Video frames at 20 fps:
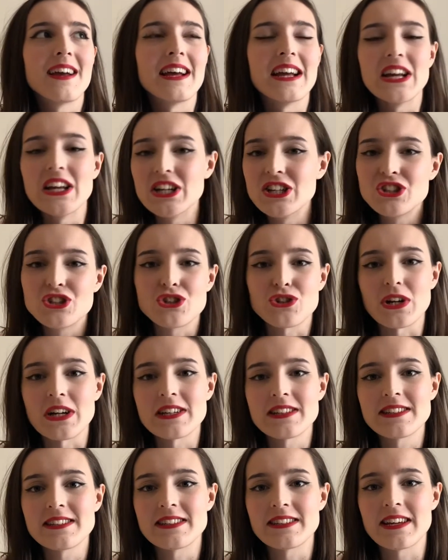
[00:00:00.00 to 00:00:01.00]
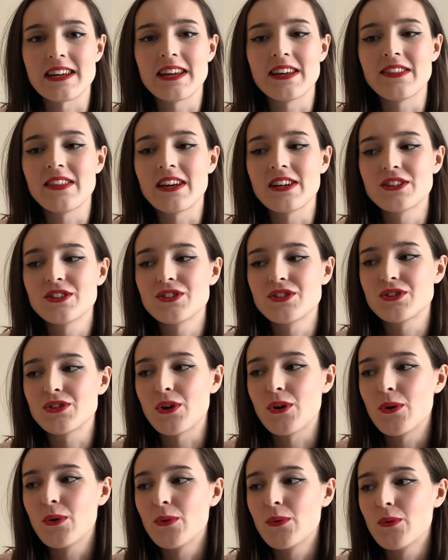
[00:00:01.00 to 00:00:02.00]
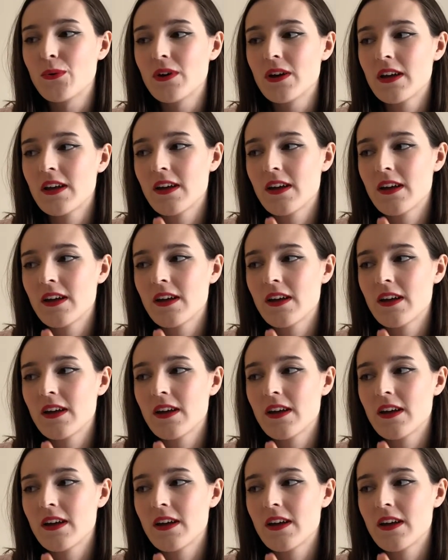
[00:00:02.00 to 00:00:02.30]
interesting. They're so